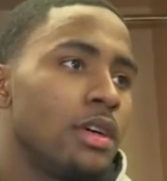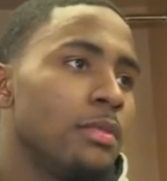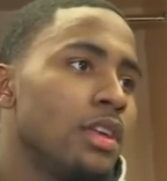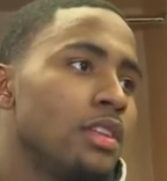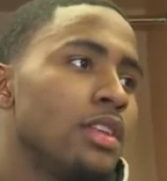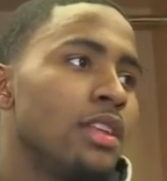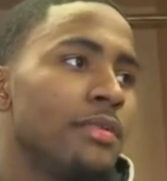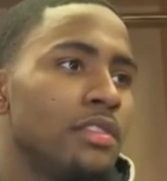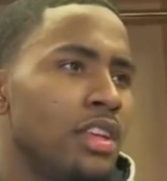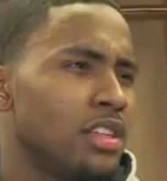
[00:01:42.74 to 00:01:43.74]
I mean, I
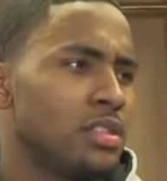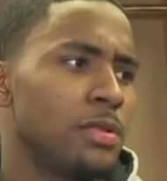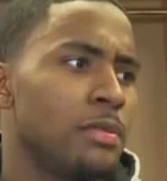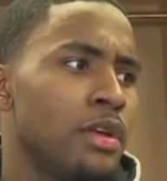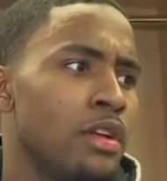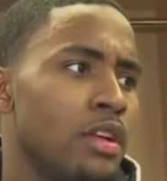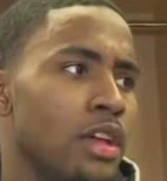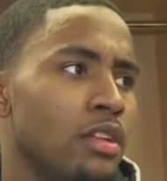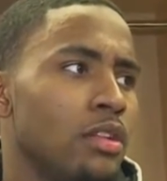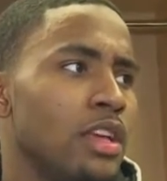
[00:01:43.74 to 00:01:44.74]
definitely think I just played better
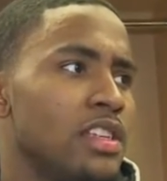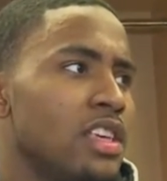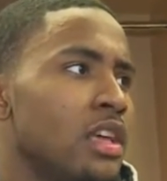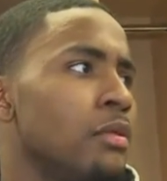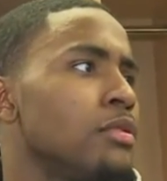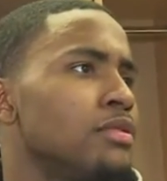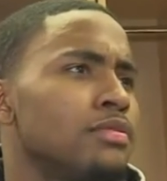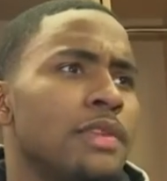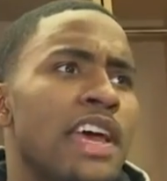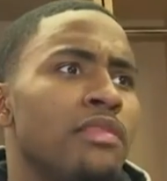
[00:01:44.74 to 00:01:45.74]
tonight. You know, last game,
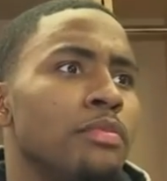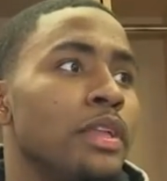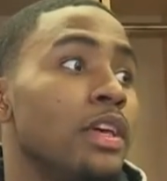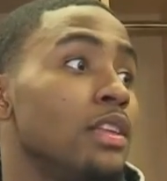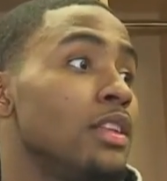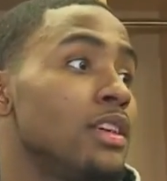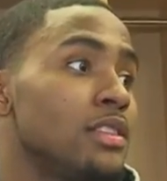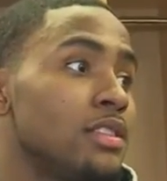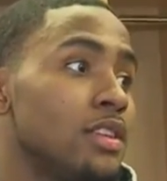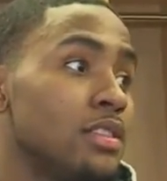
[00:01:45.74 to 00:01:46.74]
I haven't played in
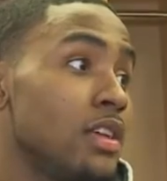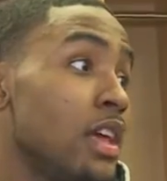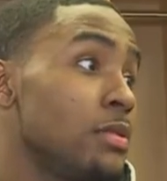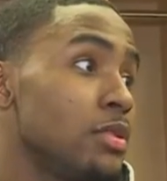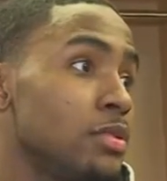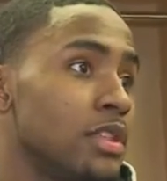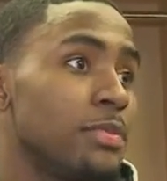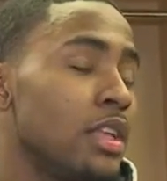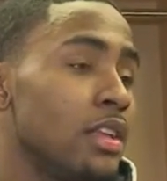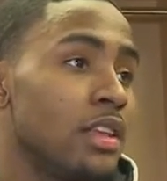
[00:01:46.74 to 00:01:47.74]
like six games or
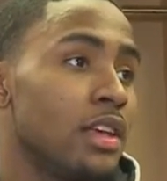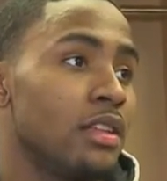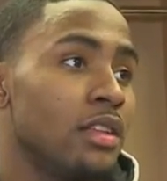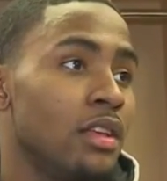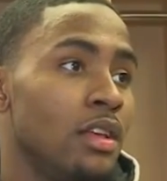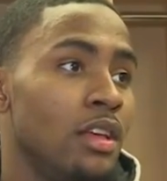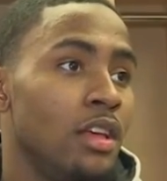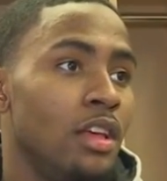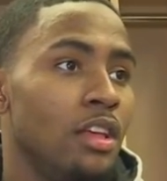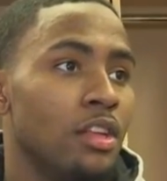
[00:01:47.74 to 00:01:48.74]
something like that.
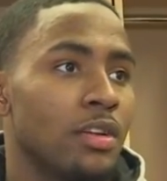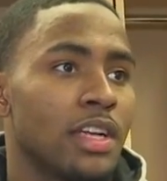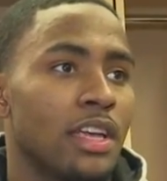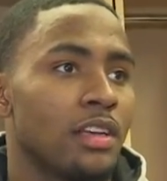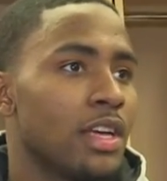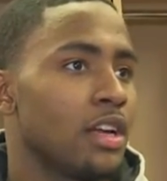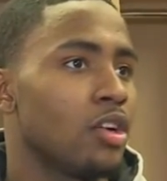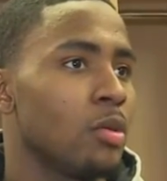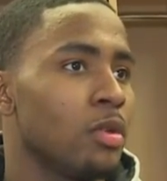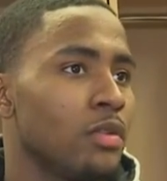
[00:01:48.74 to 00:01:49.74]
You know, it kind
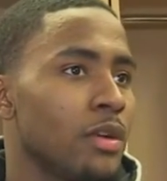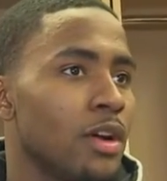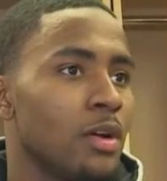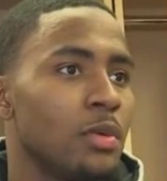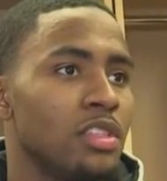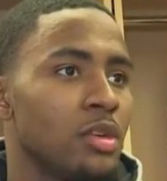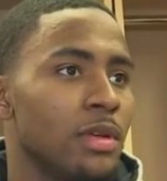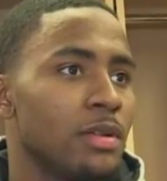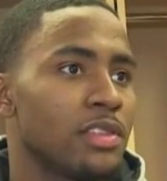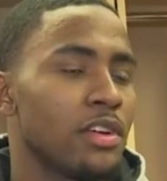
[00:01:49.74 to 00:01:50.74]
of caught me off guard when he
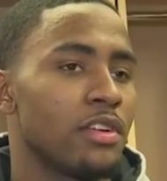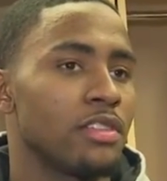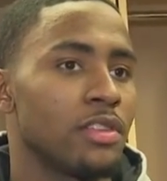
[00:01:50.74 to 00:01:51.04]
told me I was starting.